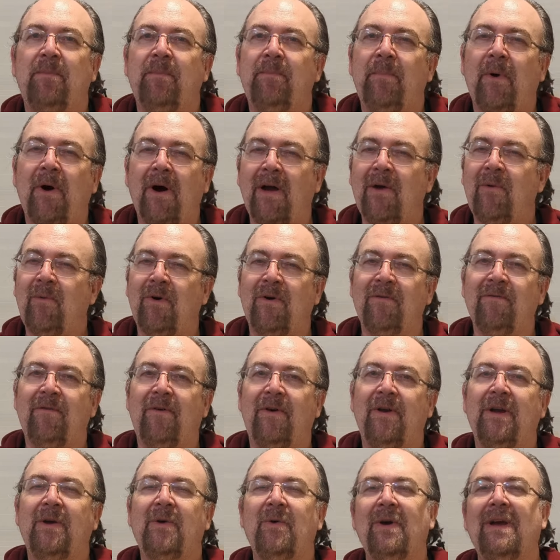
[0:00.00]
buy one
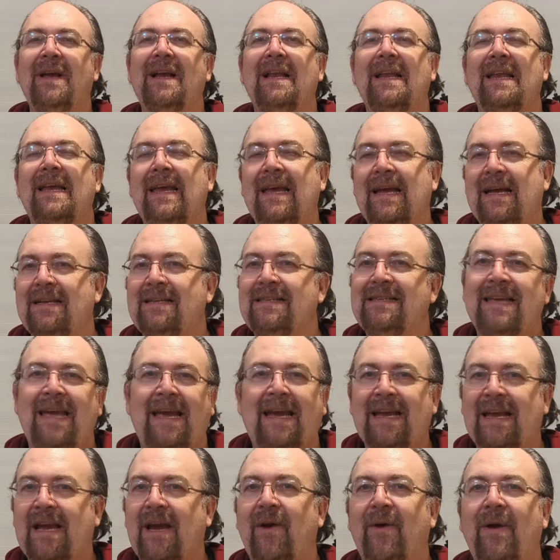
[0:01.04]
very quickly and
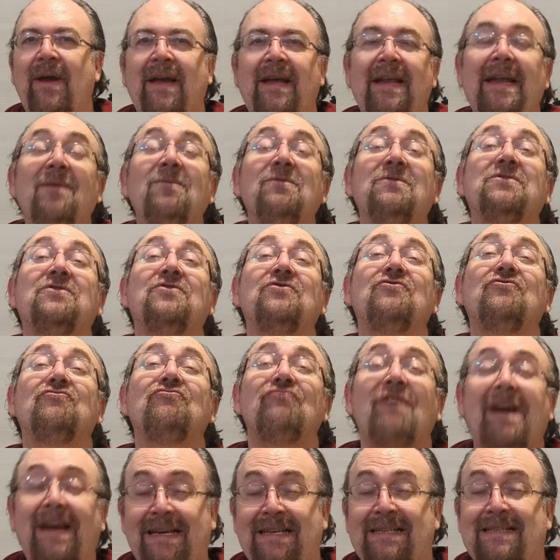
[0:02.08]
get going, and it was
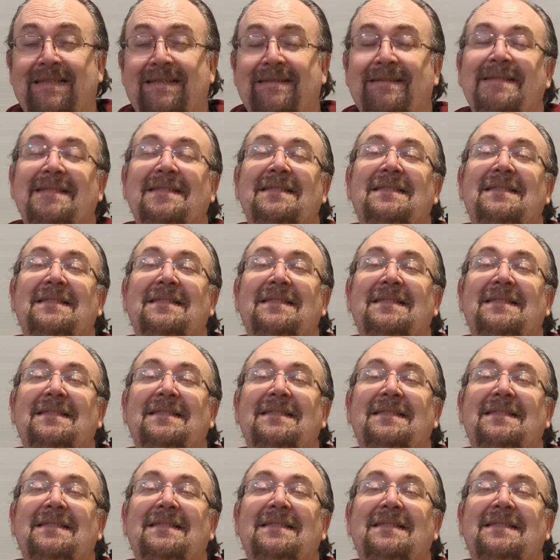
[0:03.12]
great.